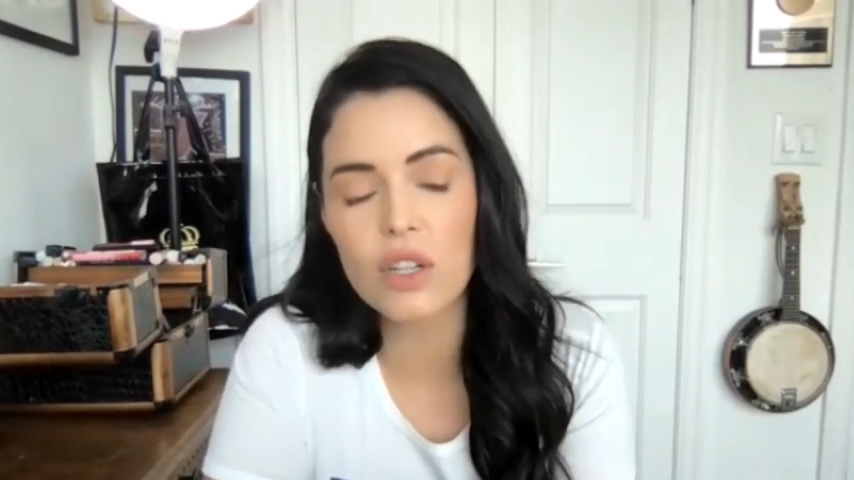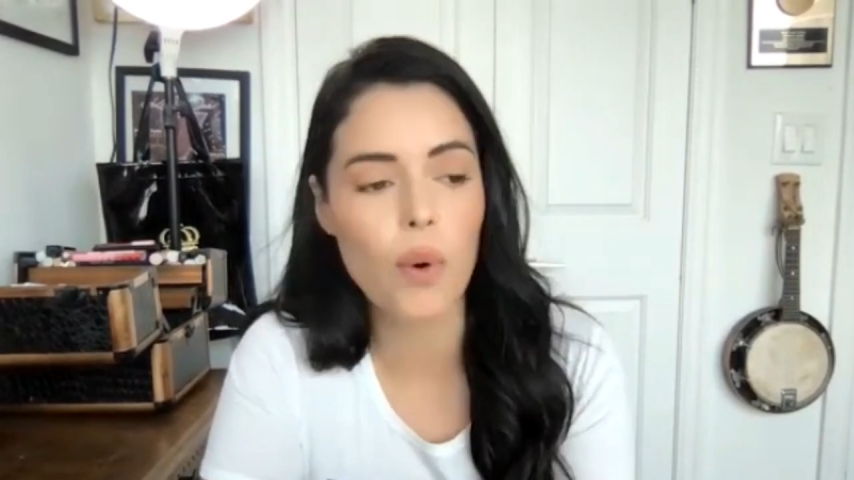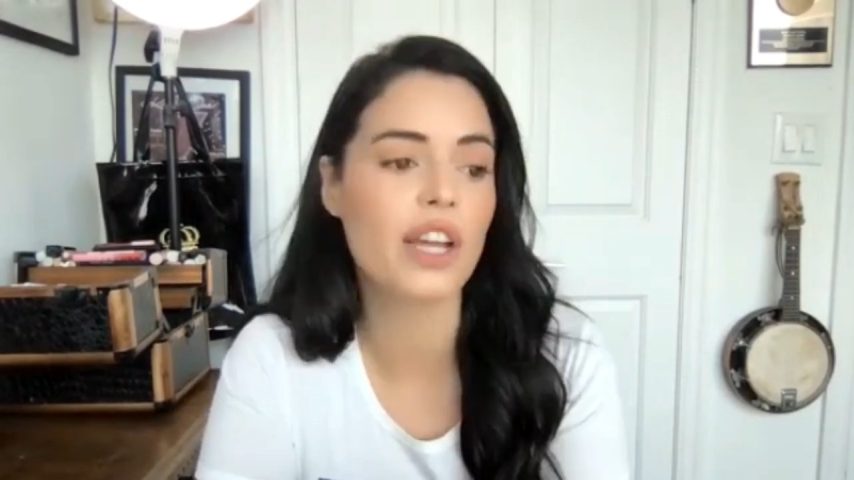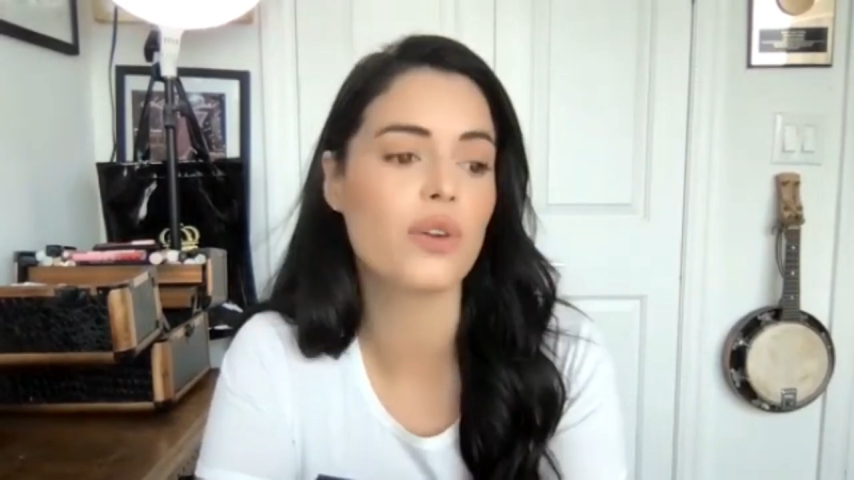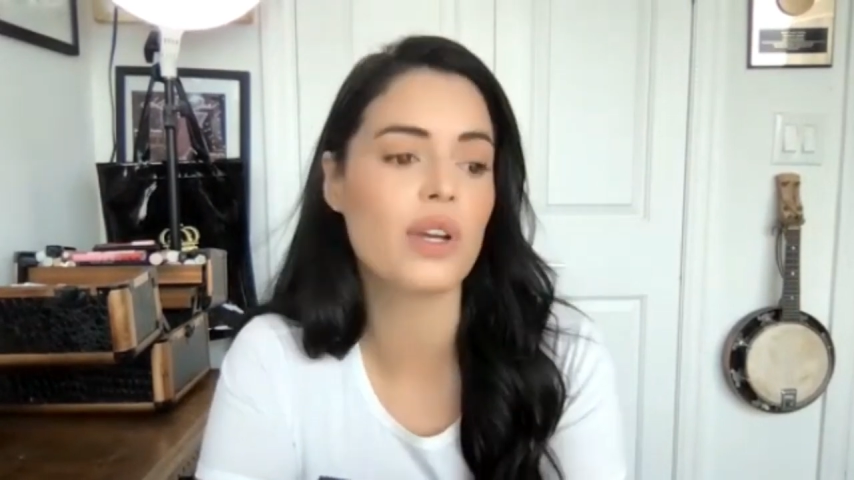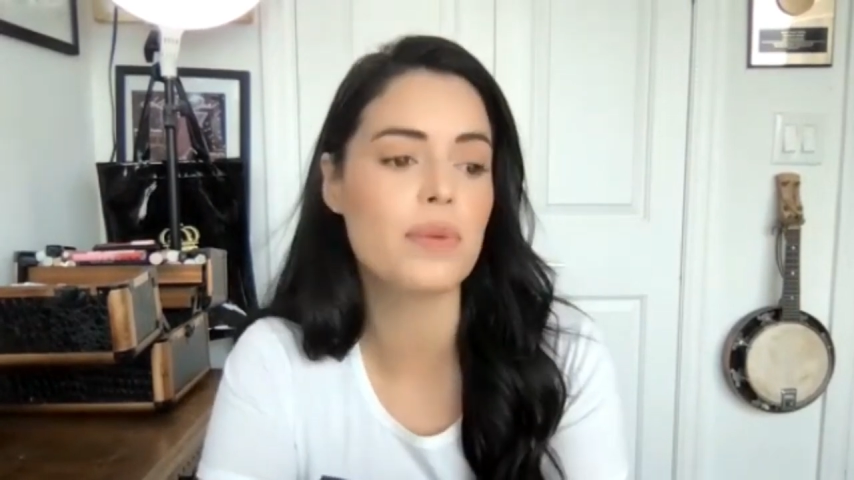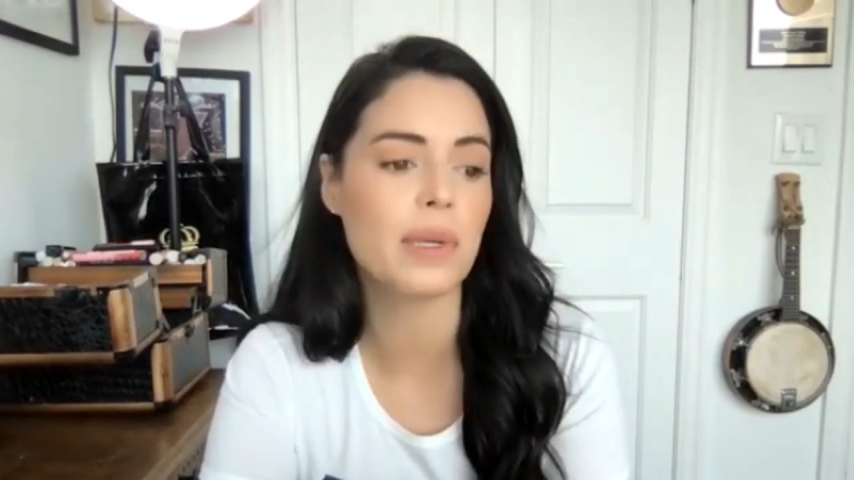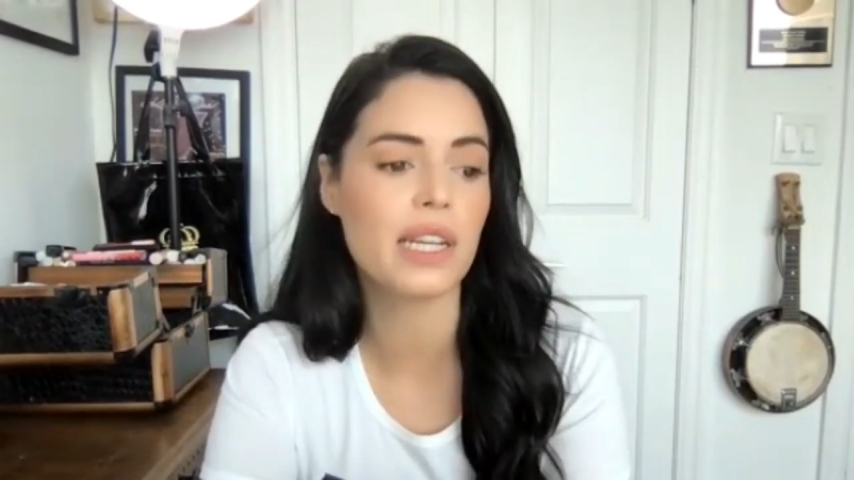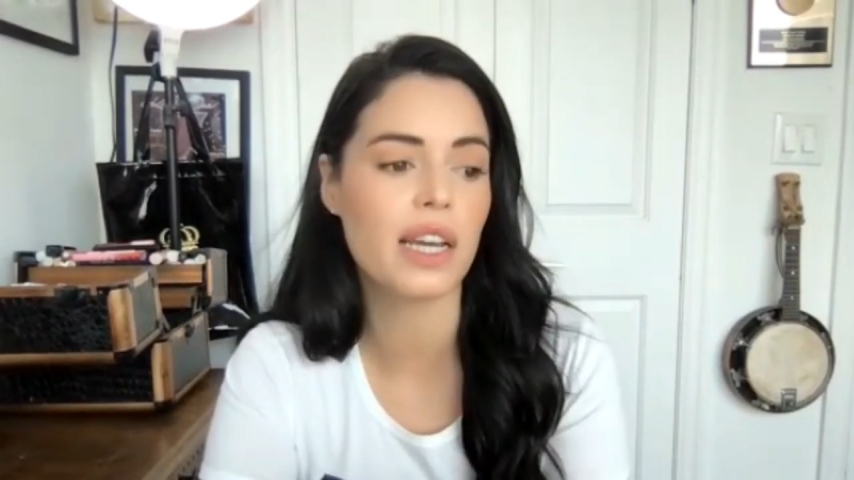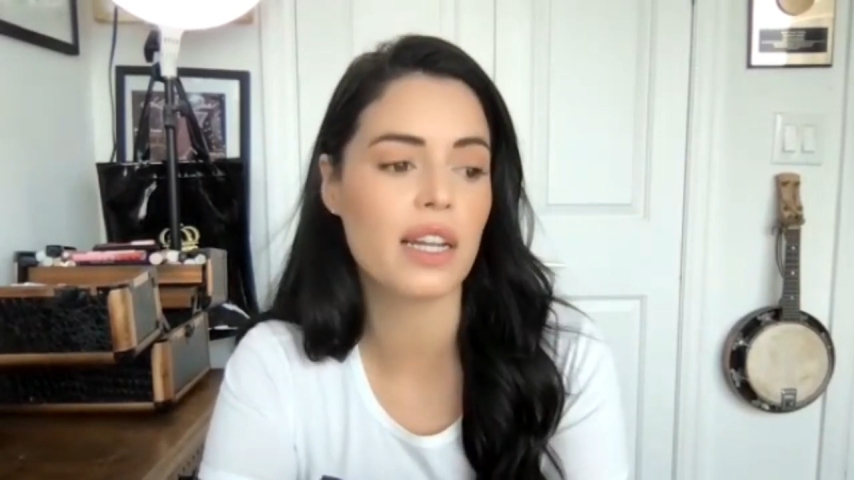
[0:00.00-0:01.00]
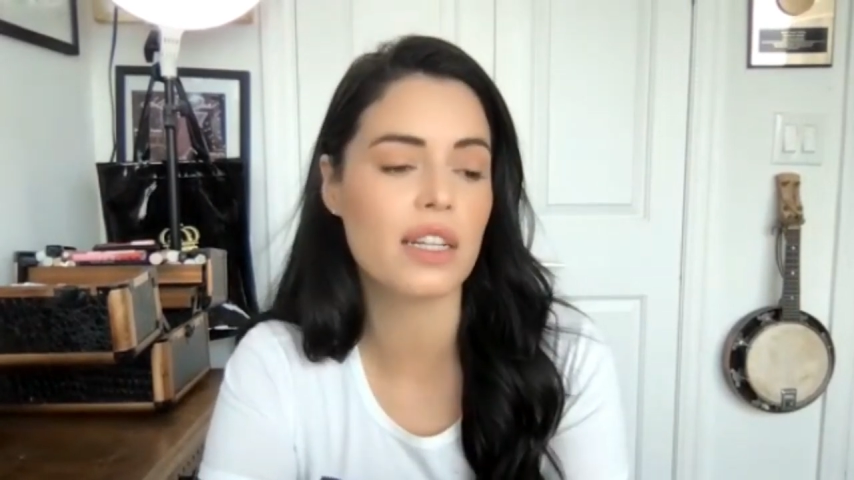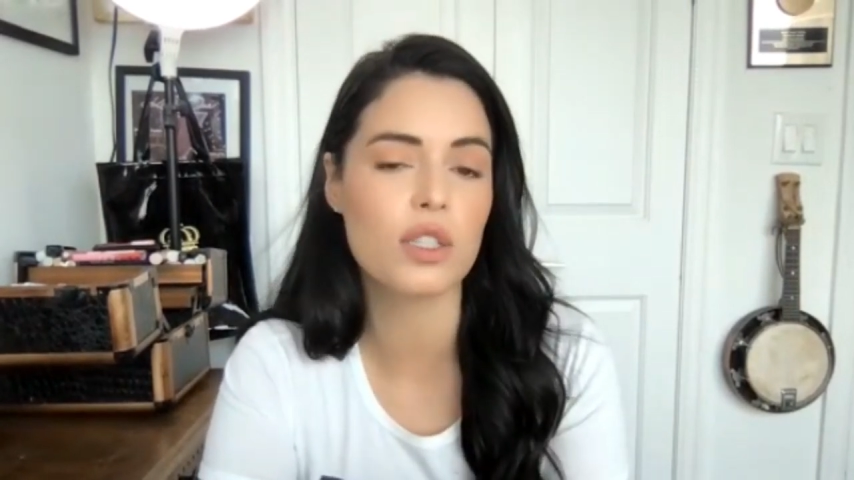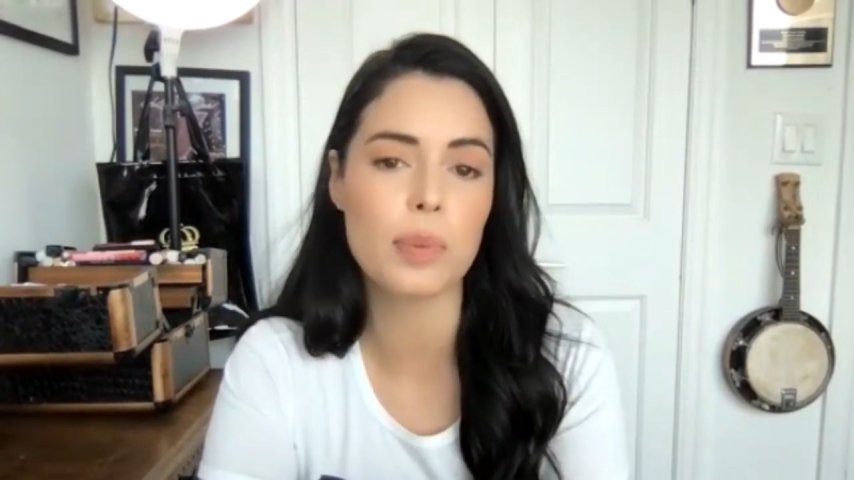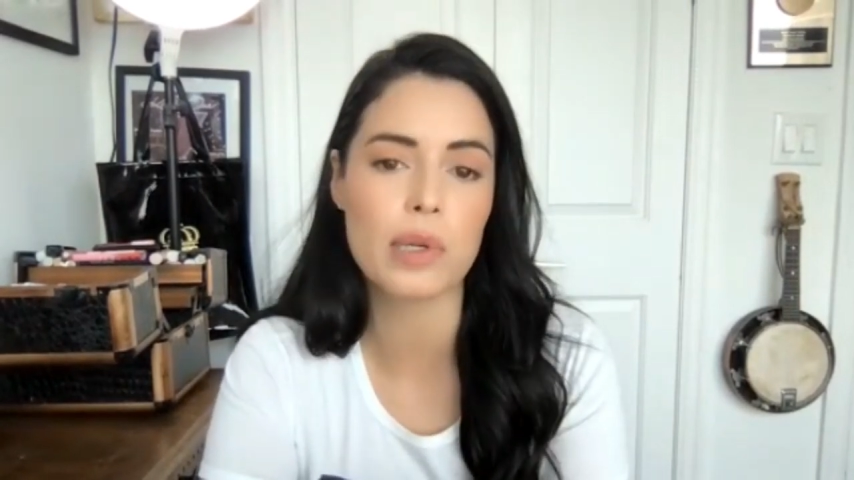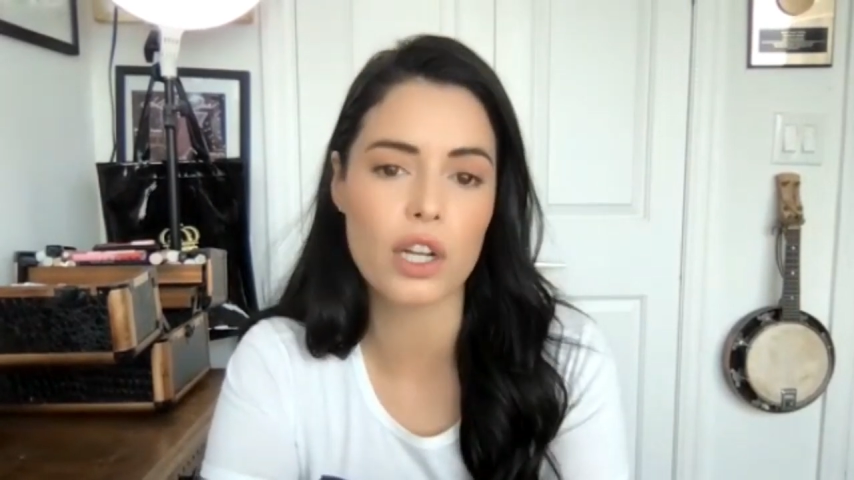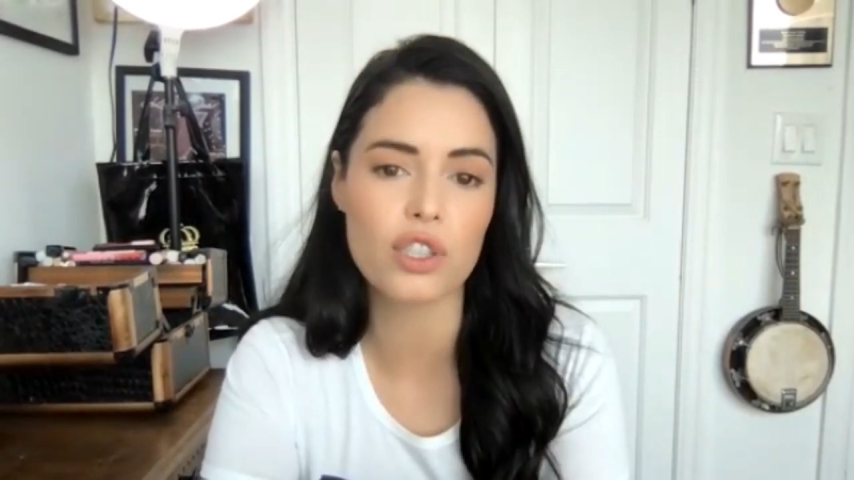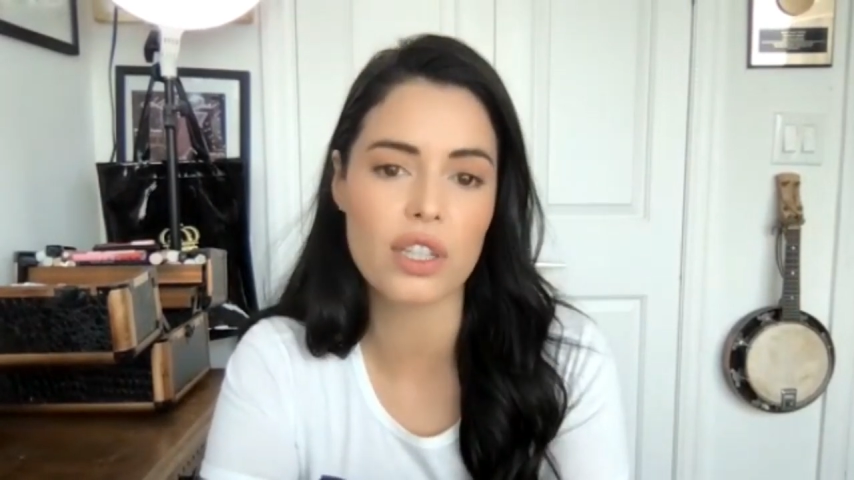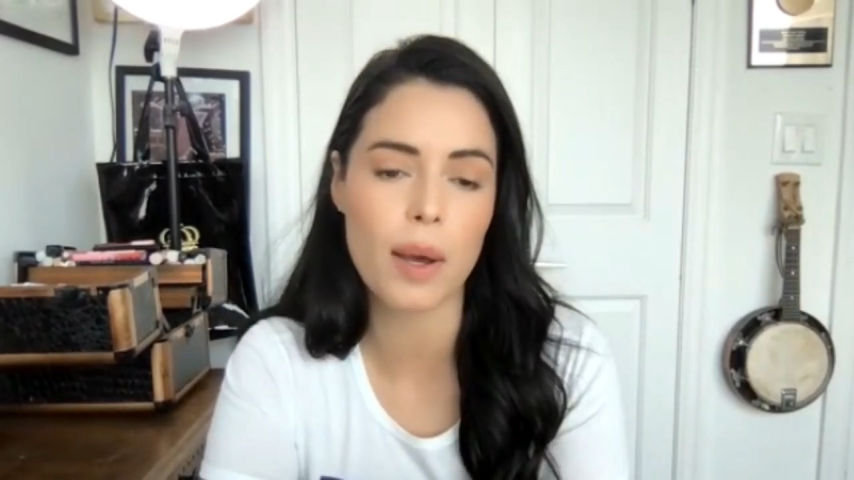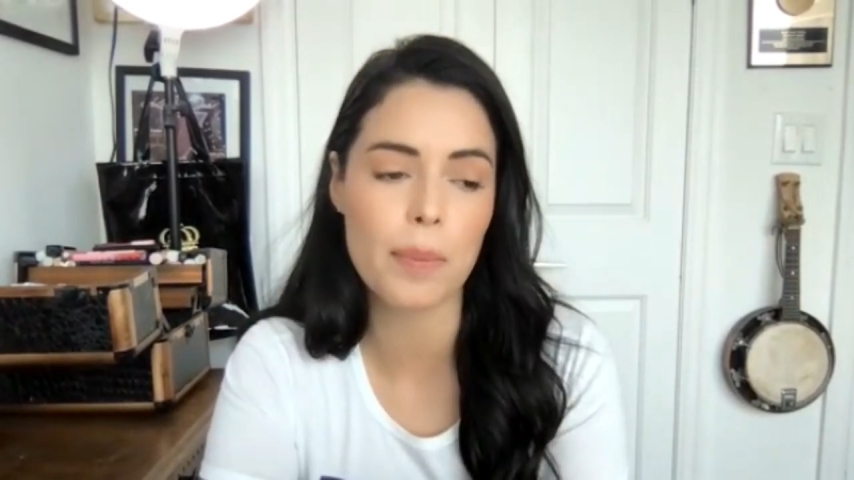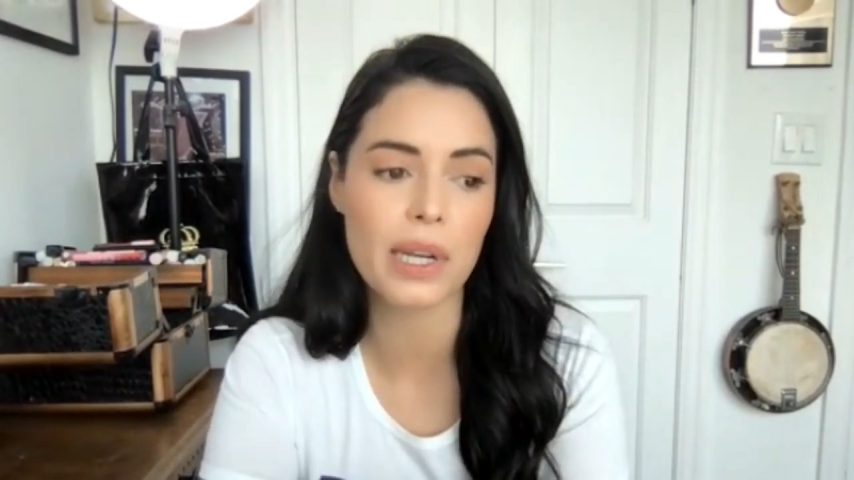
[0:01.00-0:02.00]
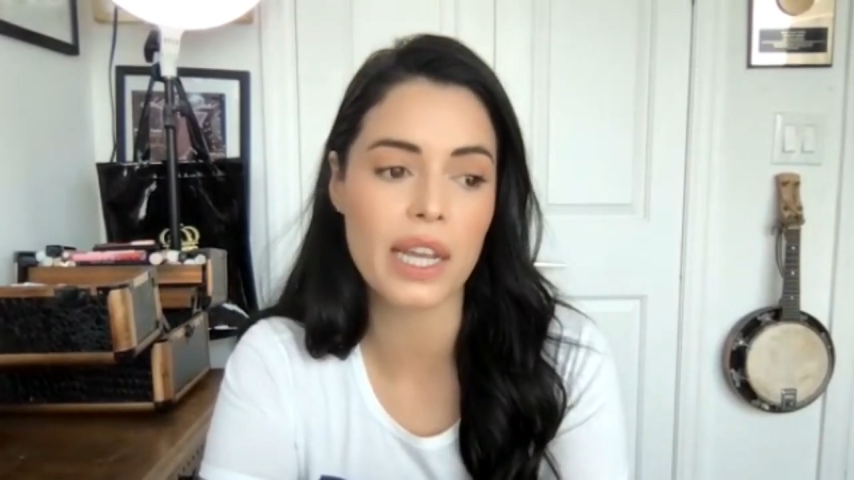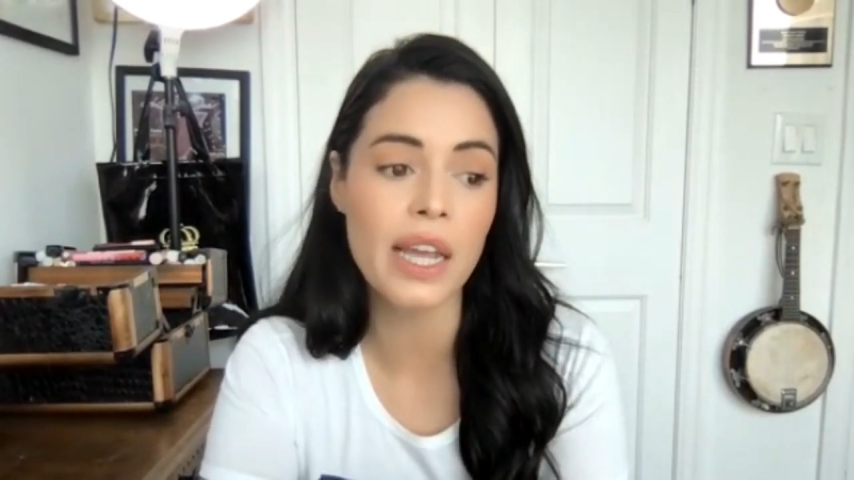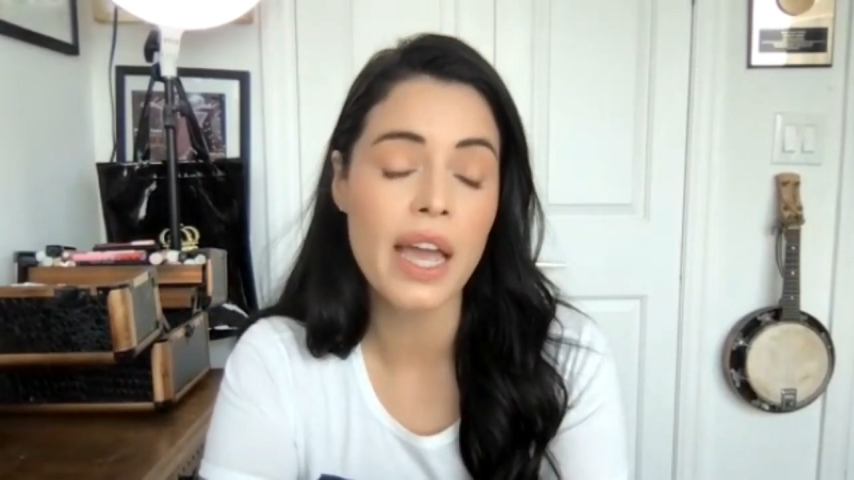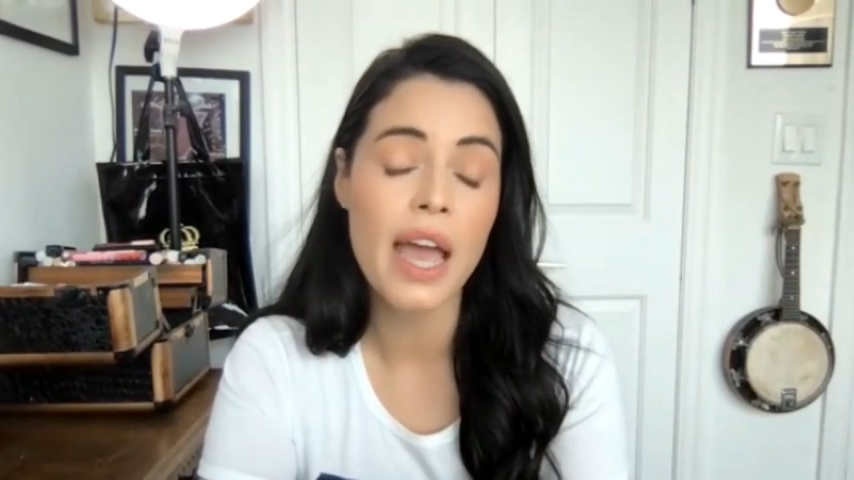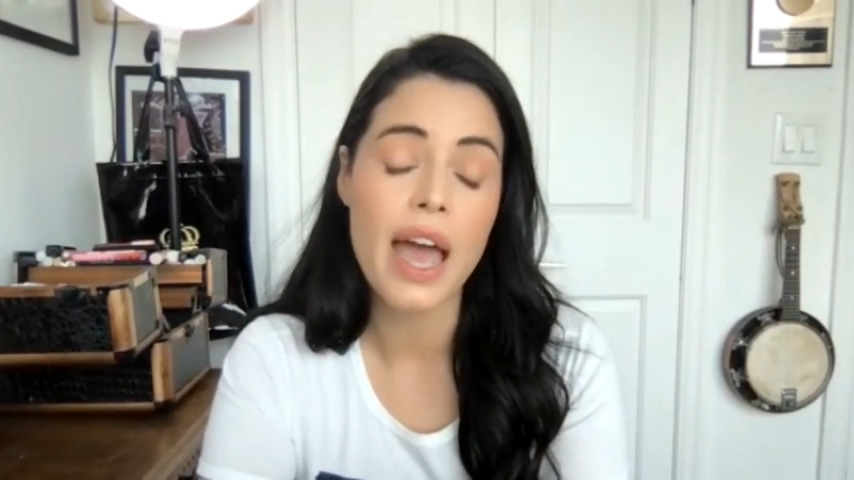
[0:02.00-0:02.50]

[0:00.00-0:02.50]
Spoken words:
Quiet Noise Media, and it's a production company.